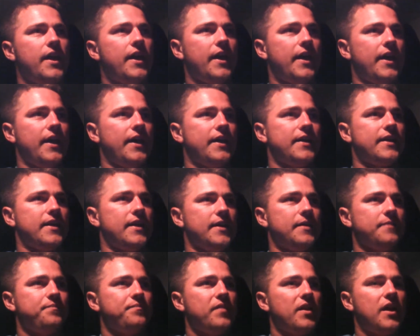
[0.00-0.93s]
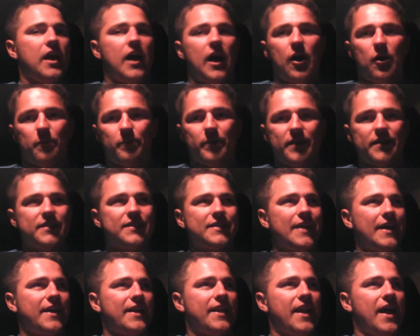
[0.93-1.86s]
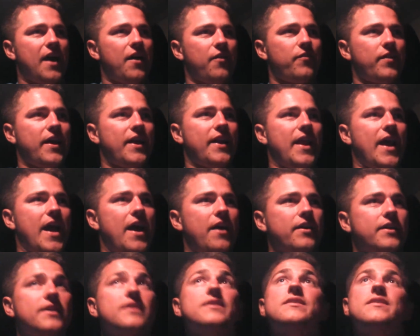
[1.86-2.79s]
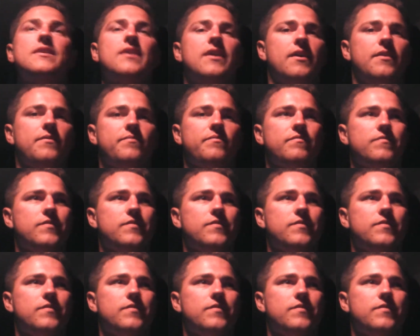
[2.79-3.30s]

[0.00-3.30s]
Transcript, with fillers: And uh, I'll be signing out right now because uh,